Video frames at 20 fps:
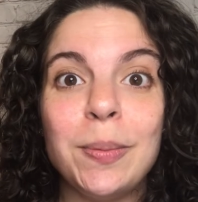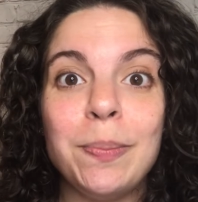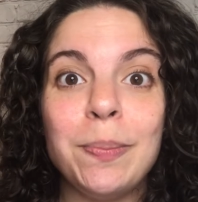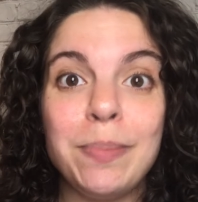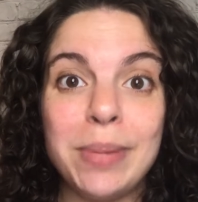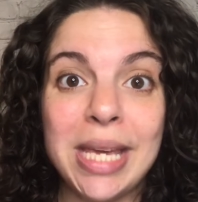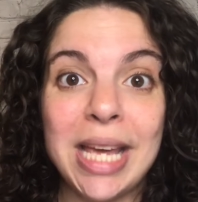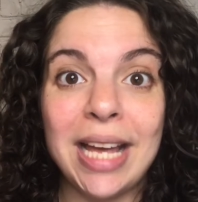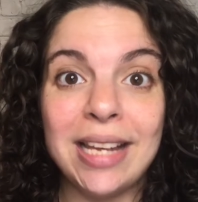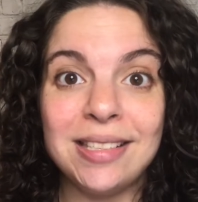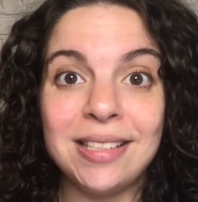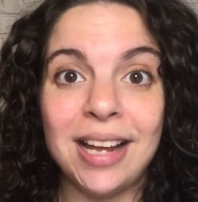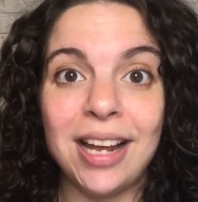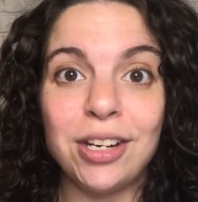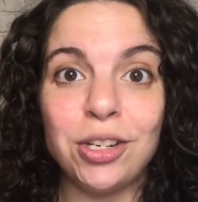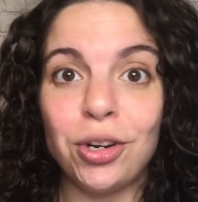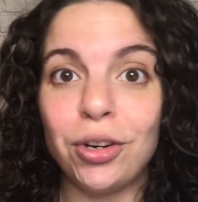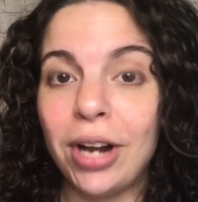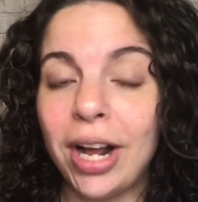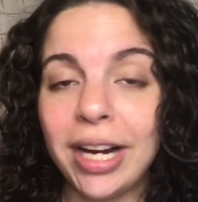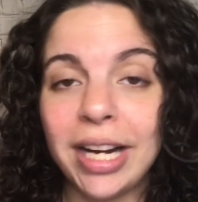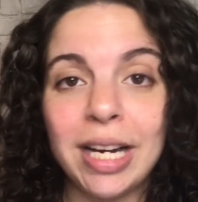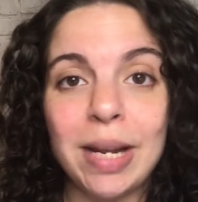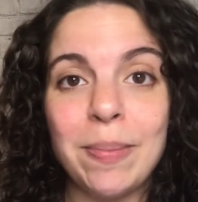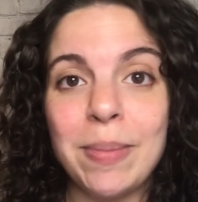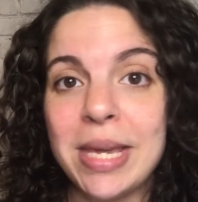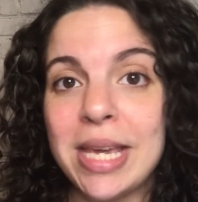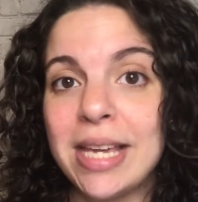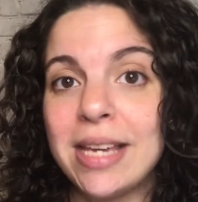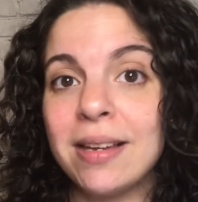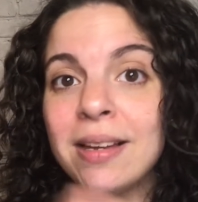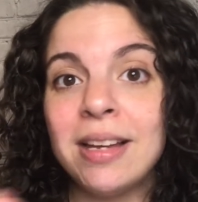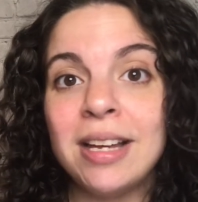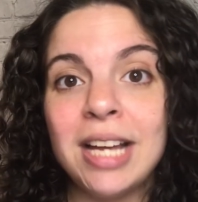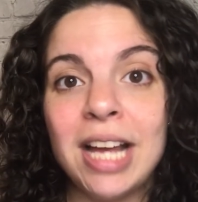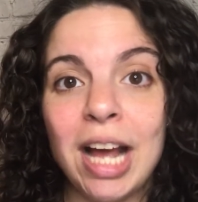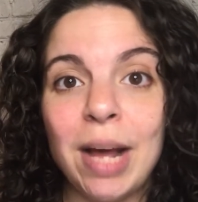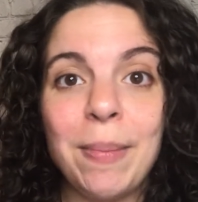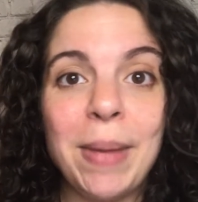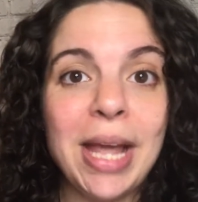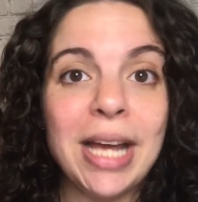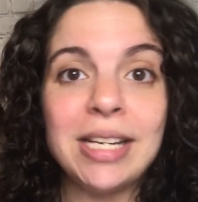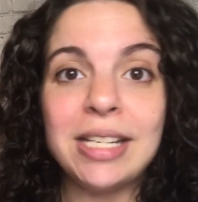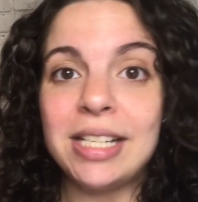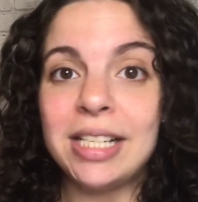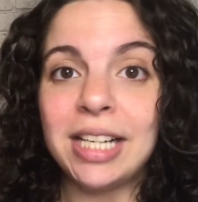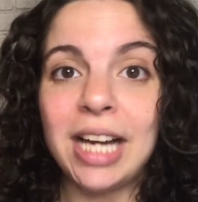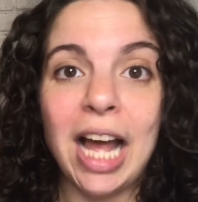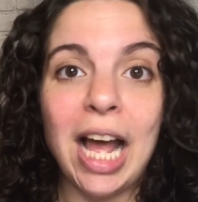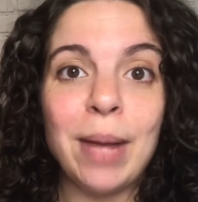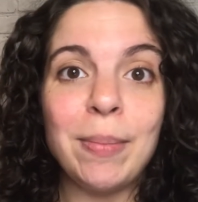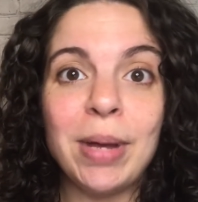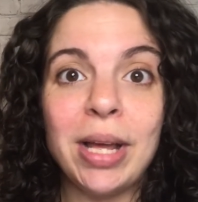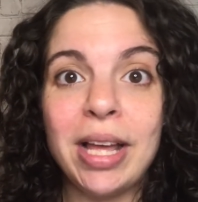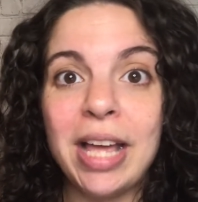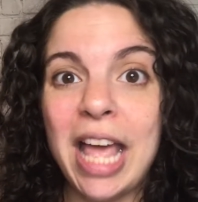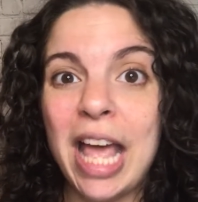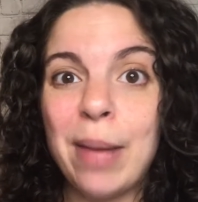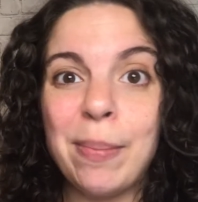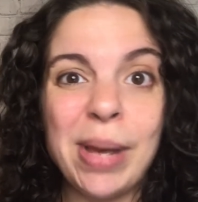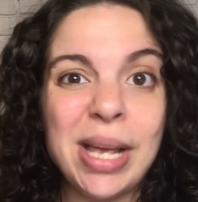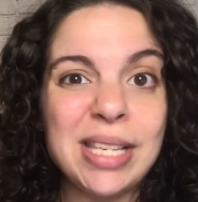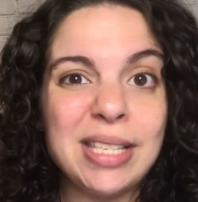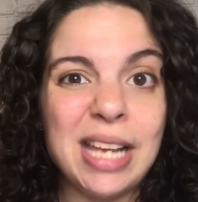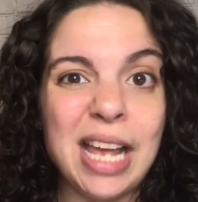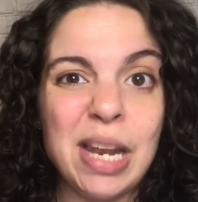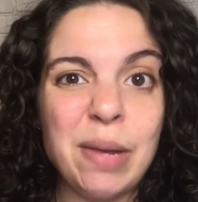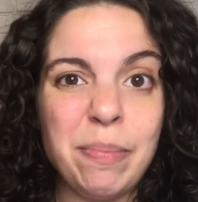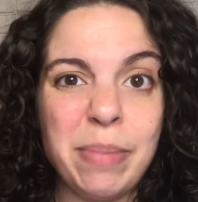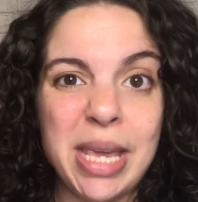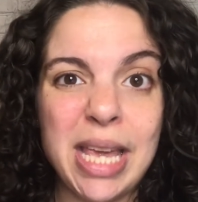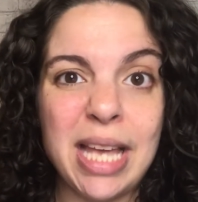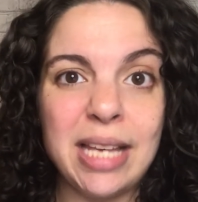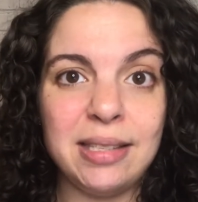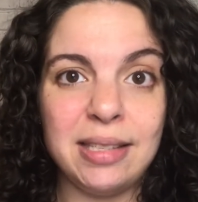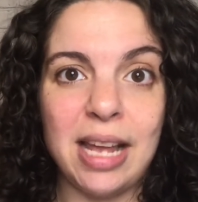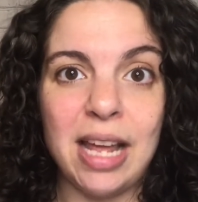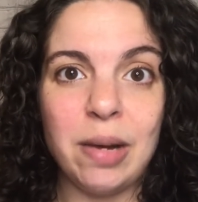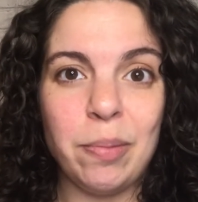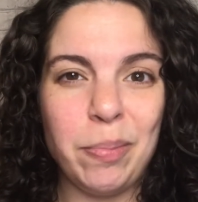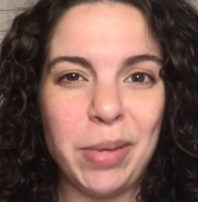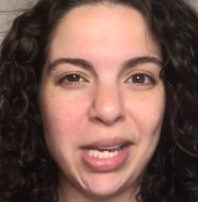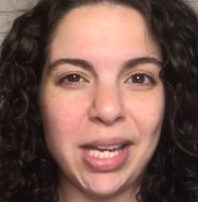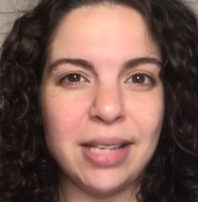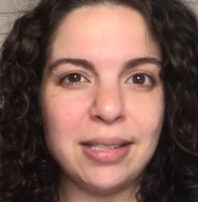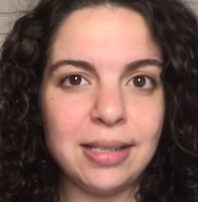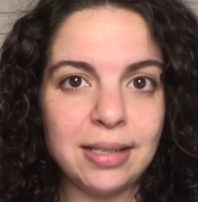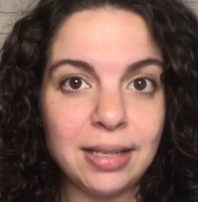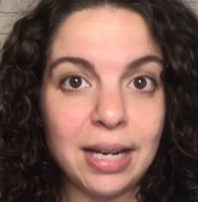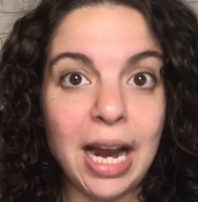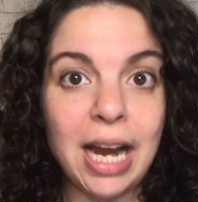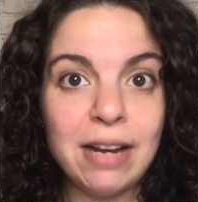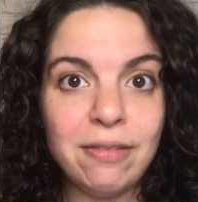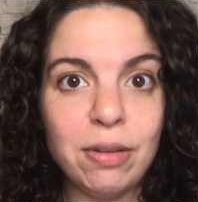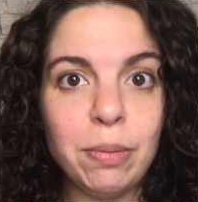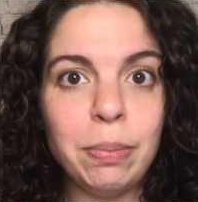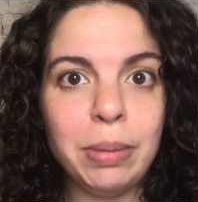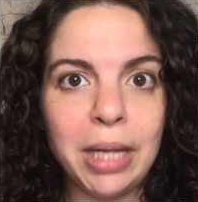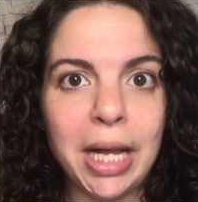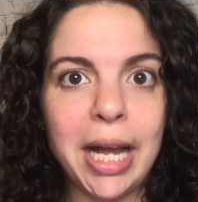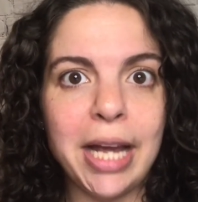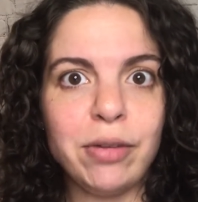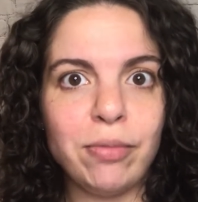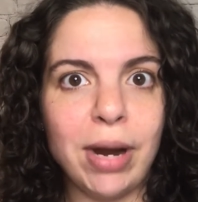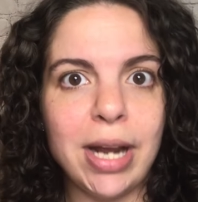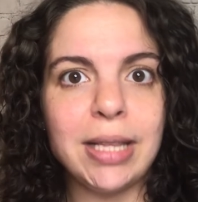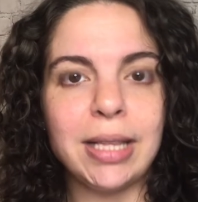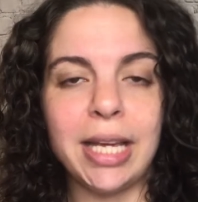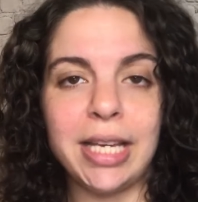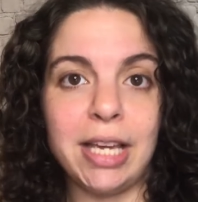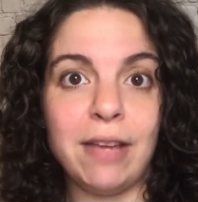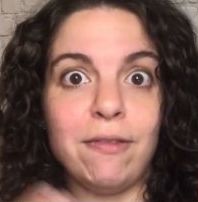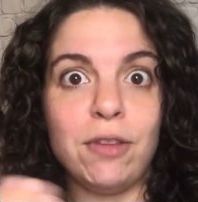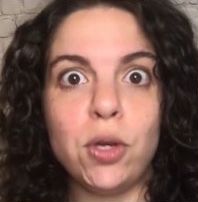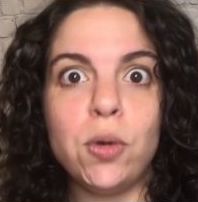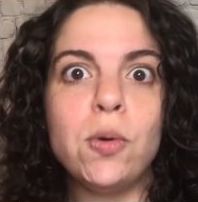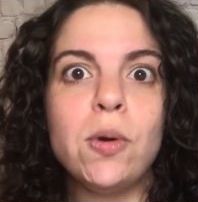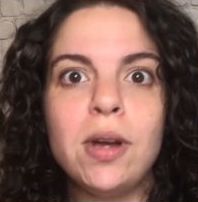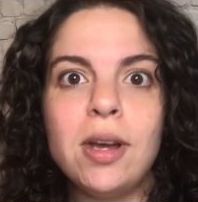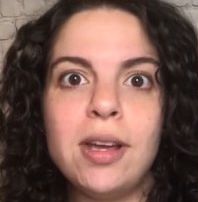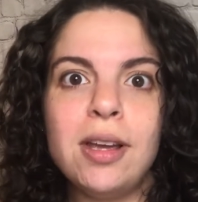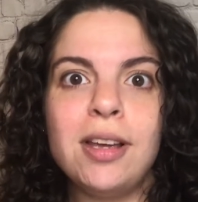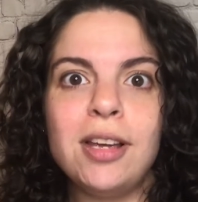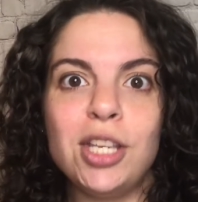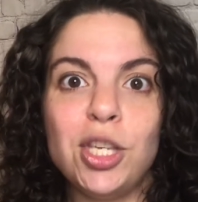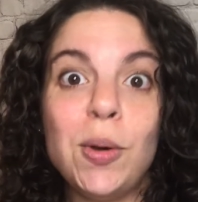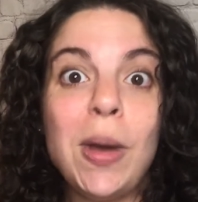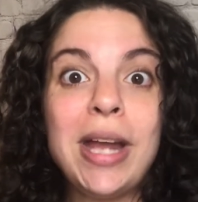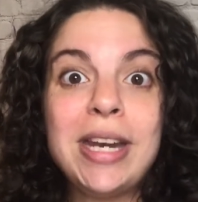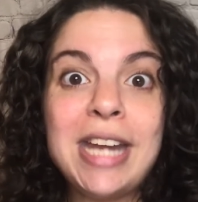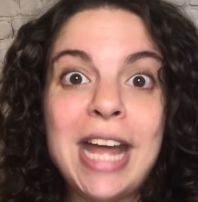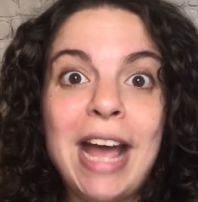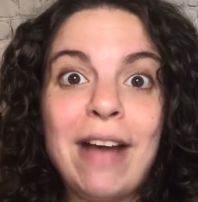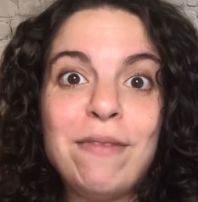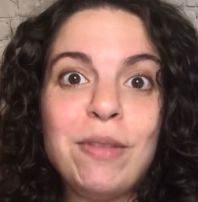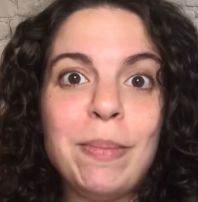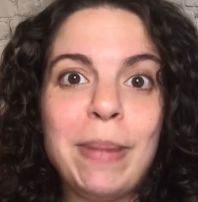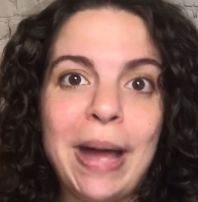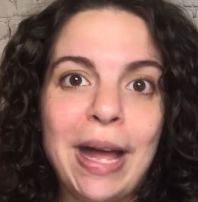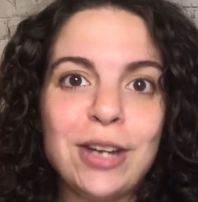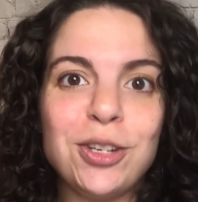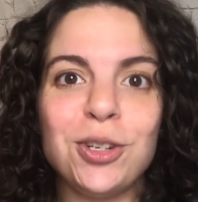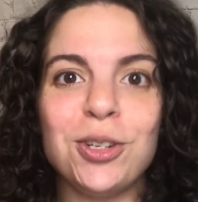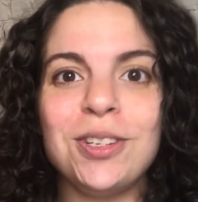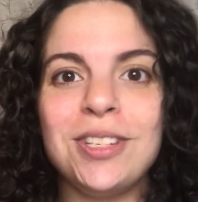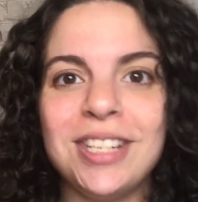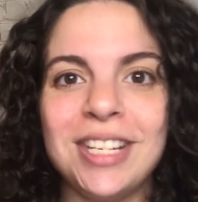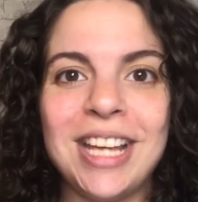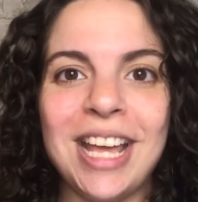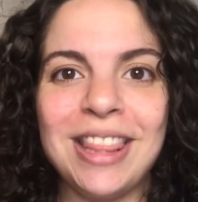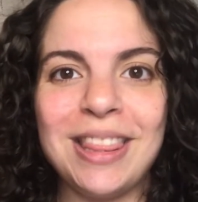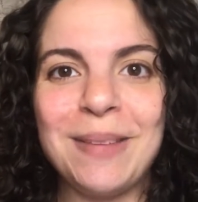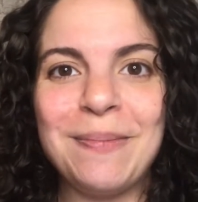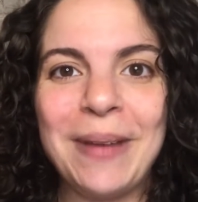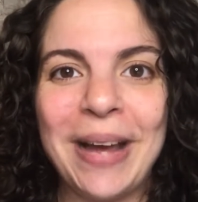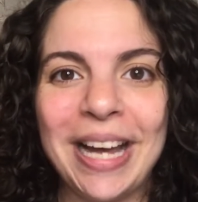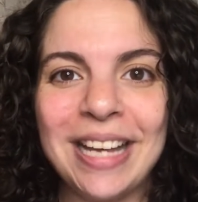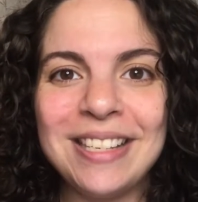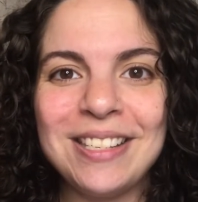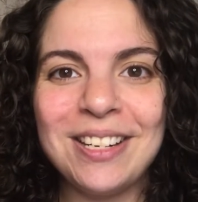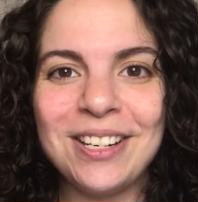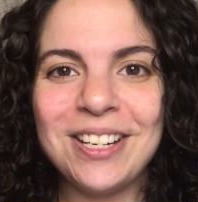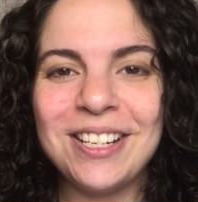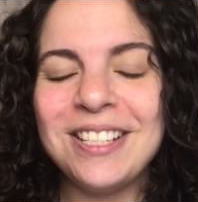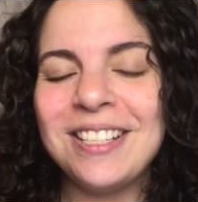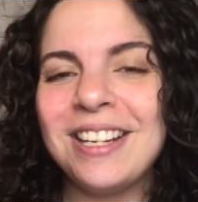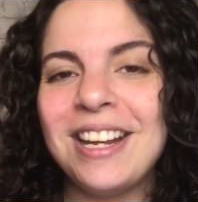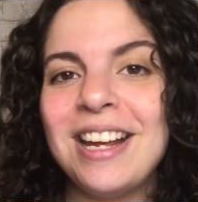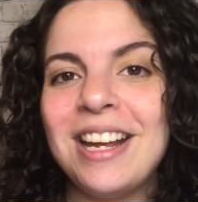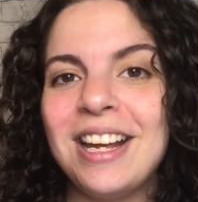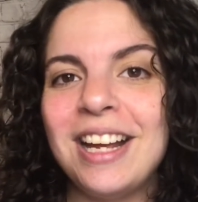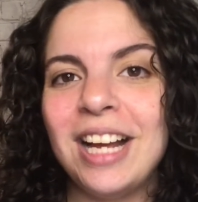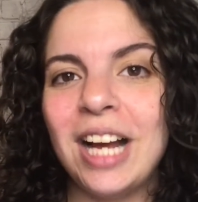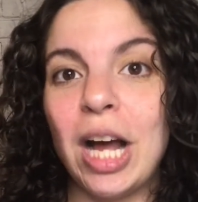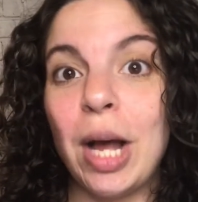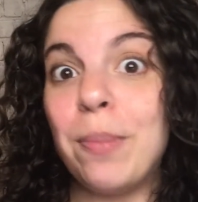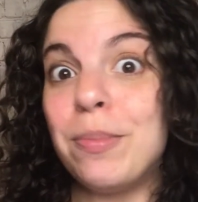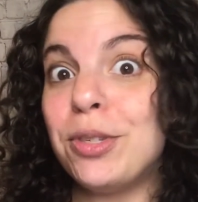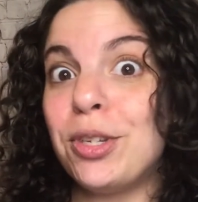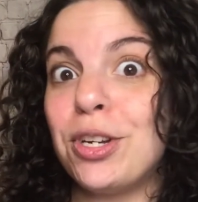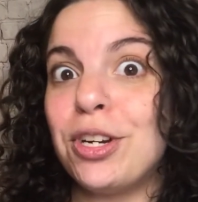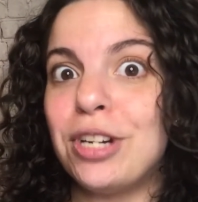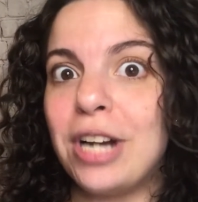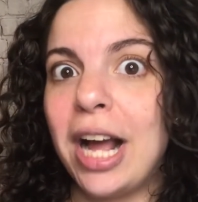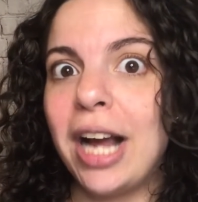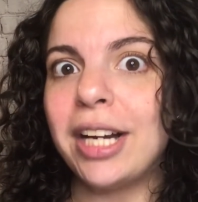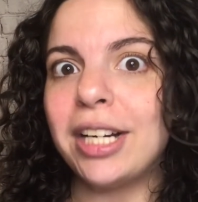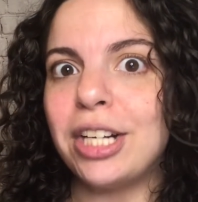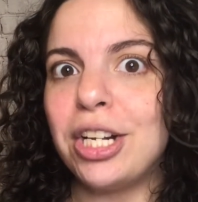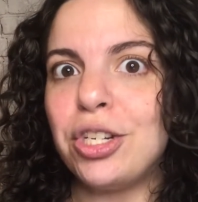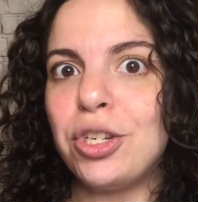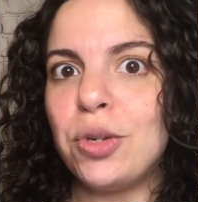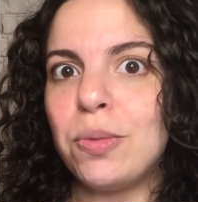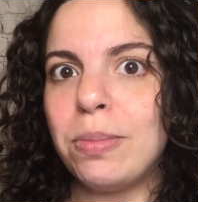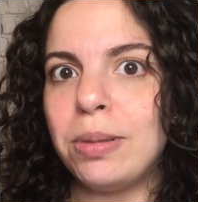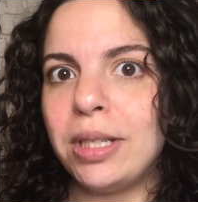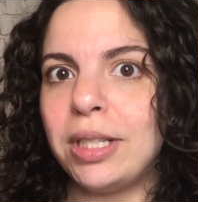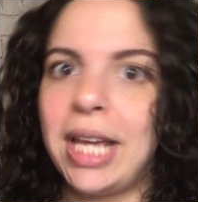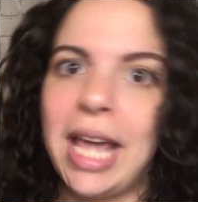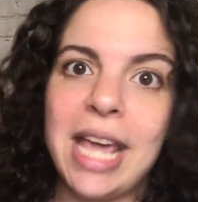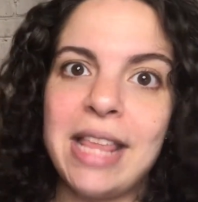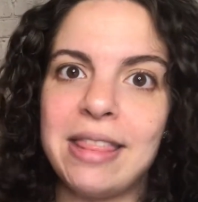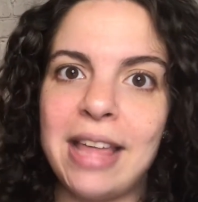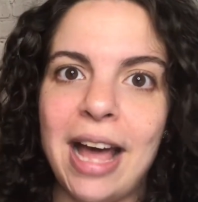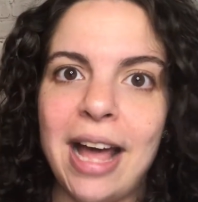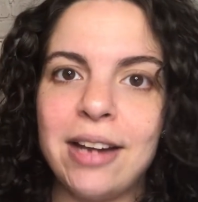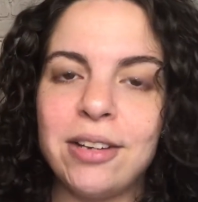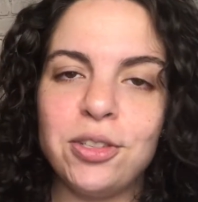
BSN. You're not going to be Amanda, comma, MSN, BSN, because it's kind of implied, right? Like if you had to have the bachelor's to get the master's, so you're not going to duplicate that.